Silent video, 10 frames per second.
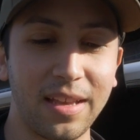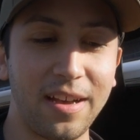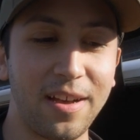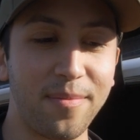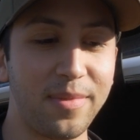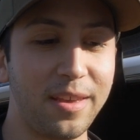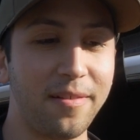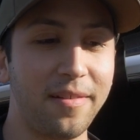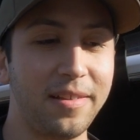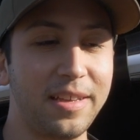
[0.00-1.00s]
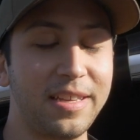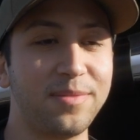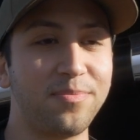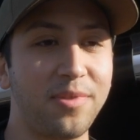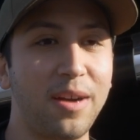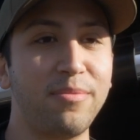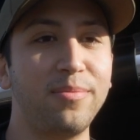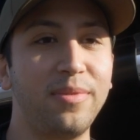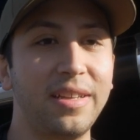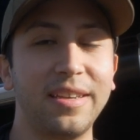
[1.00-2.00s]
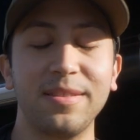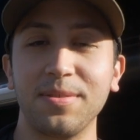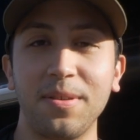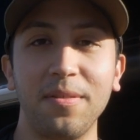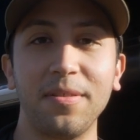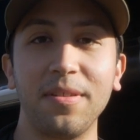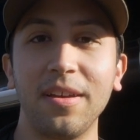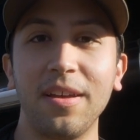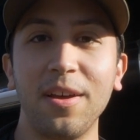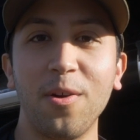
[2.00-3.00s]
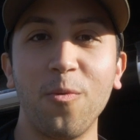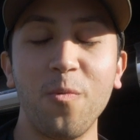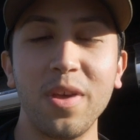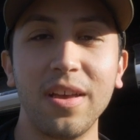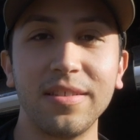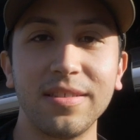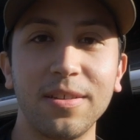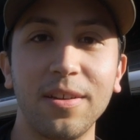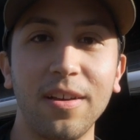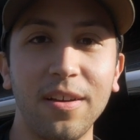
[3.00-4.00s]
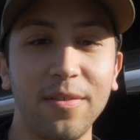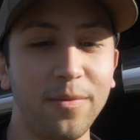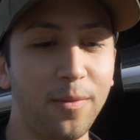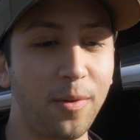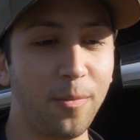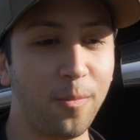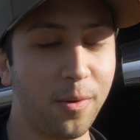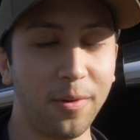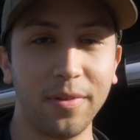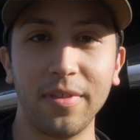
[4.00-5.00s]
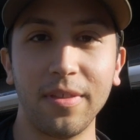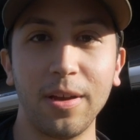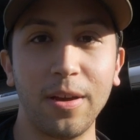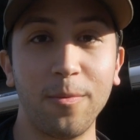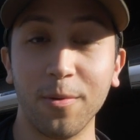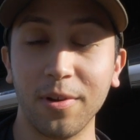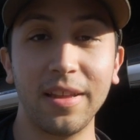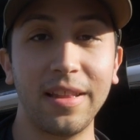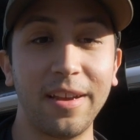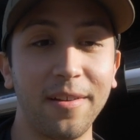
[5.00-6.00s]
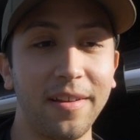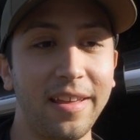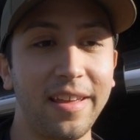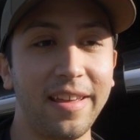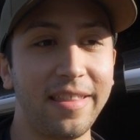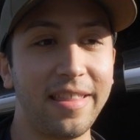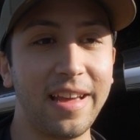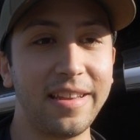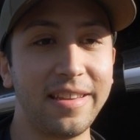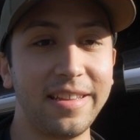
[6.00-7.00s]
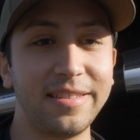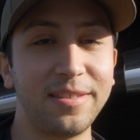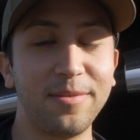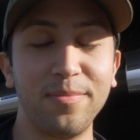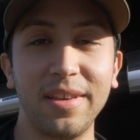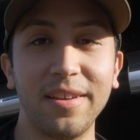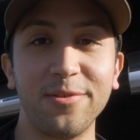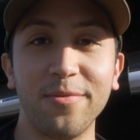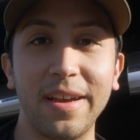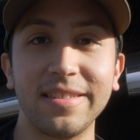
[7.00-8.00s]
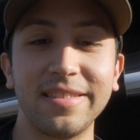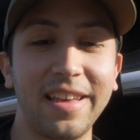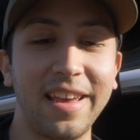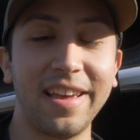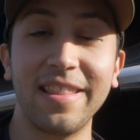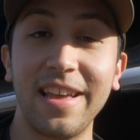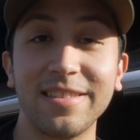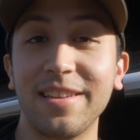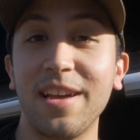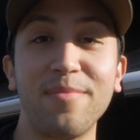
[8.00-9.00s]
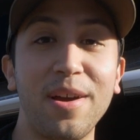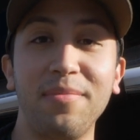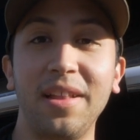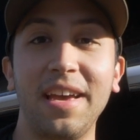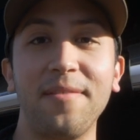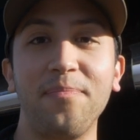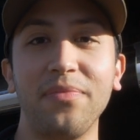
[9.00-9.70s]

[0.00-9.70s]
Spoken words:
There is probably a solid weeks of work in there that needs to be addressed, and that's kind of my plan.